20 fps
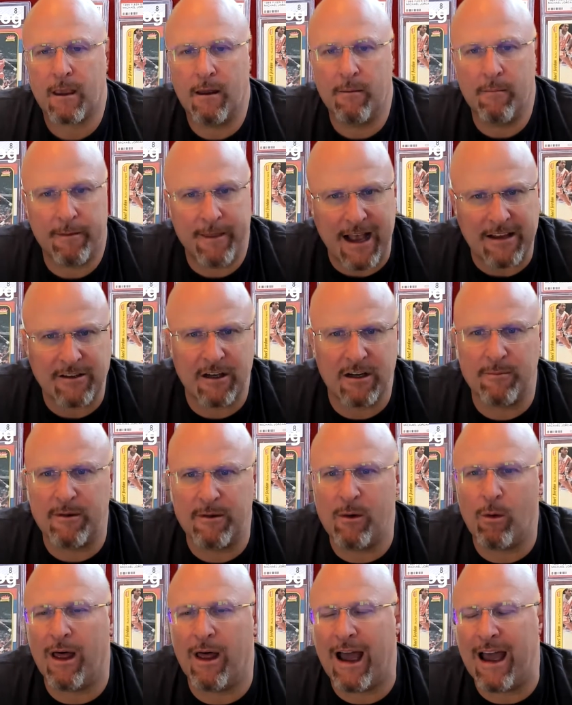That's going to be
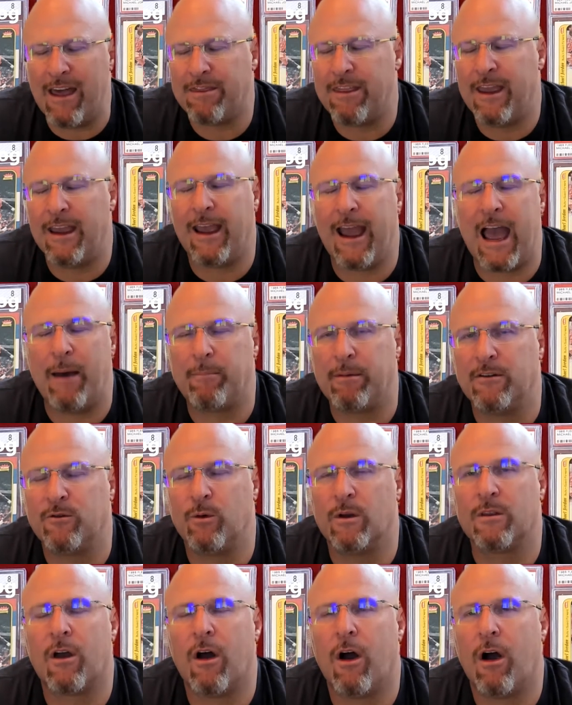what I think happens
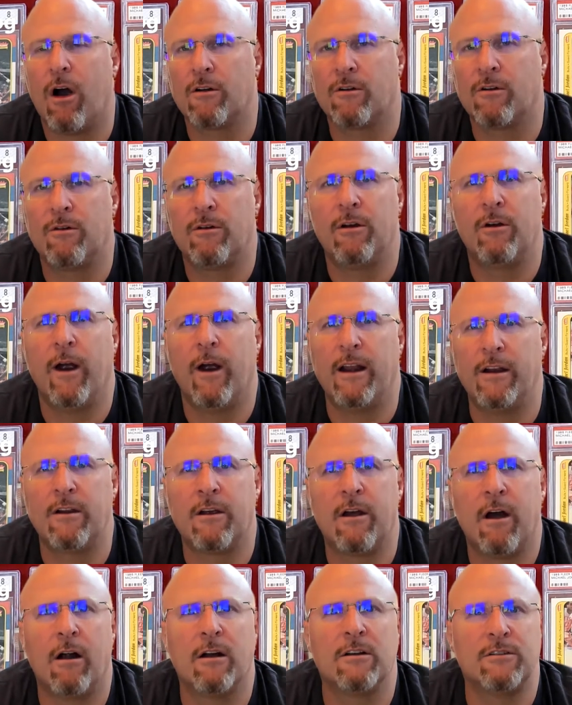with graded
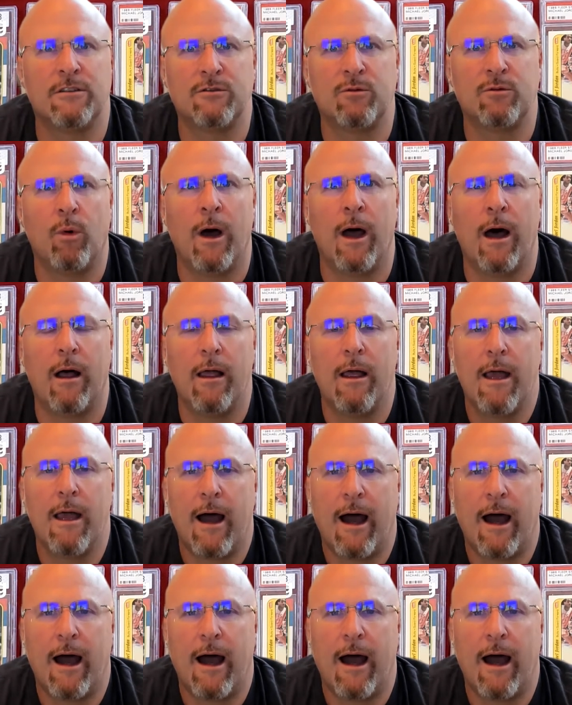cards as well.